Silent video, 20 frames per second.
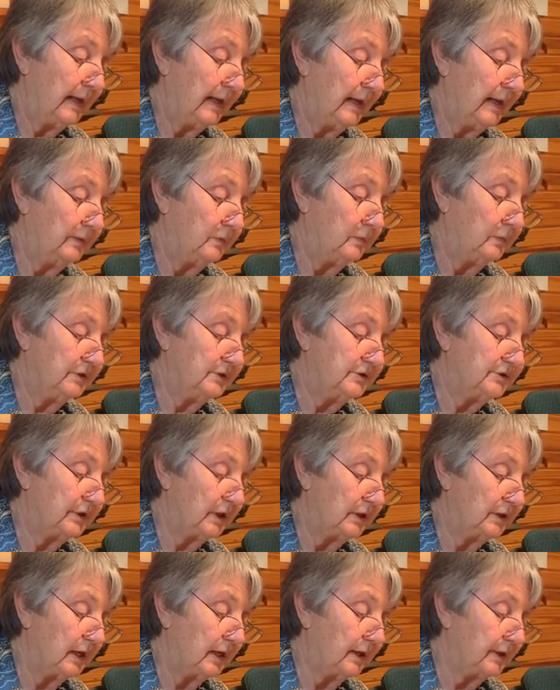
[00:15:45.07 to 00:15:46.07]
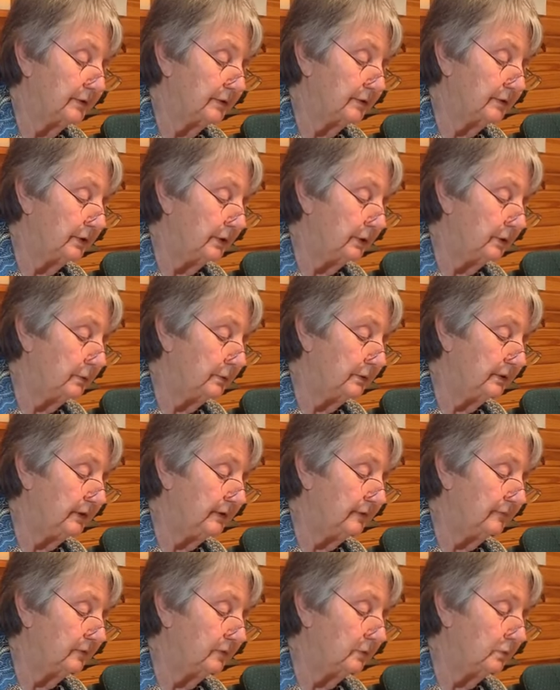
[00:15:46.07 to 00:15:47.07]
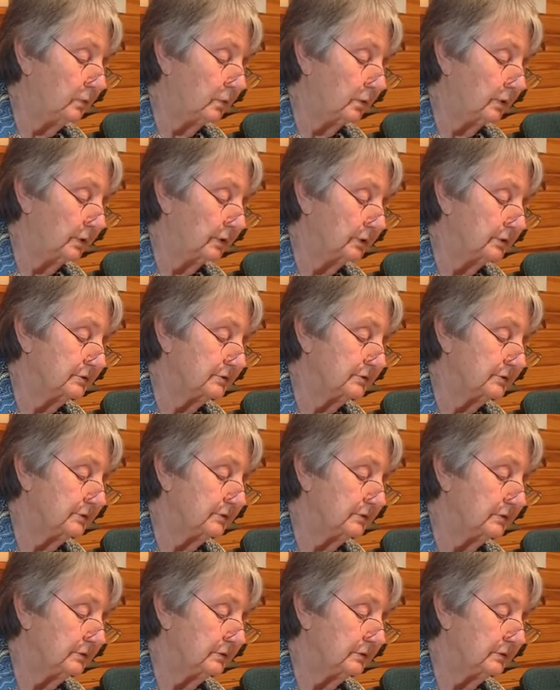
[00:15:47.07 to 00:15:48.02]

and we shall utter no evil words.